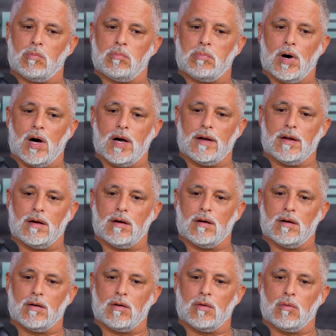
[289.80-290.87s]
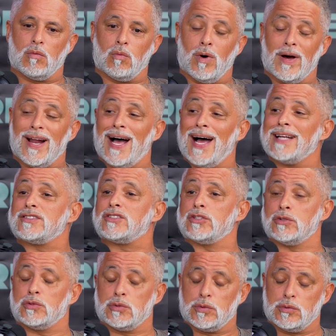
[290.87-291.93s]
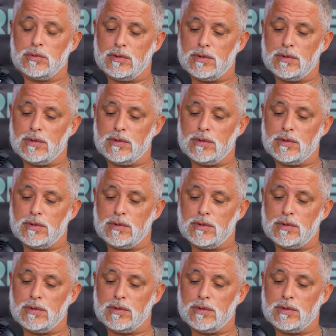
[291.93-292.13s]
But what I do,